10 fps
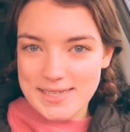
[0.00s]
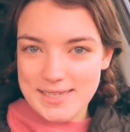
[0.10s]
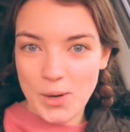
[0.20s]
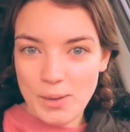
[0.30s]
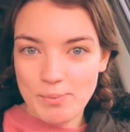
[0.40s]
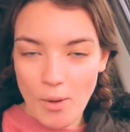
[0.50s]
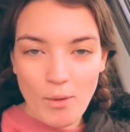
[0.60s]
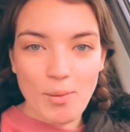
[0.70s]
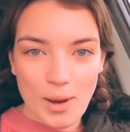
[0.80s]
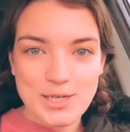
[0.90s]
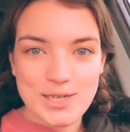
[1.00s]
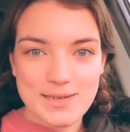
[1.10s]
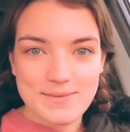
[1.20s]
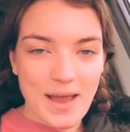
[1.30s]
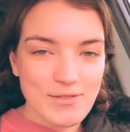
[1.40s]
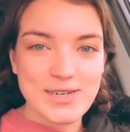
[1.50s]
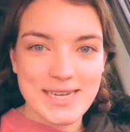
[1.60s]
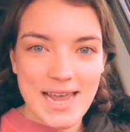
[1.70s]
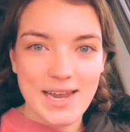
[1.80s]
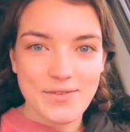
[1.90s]
We're polar plunging every
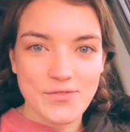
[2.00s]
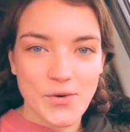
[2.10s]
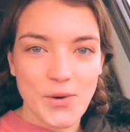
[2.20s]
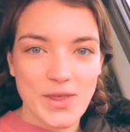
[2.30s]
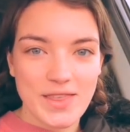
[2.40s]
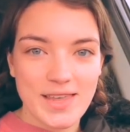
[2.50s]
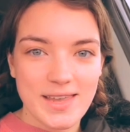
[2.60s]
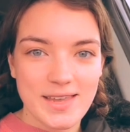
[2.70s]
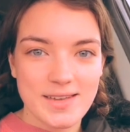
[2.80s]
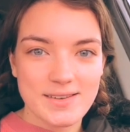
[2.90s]
day for the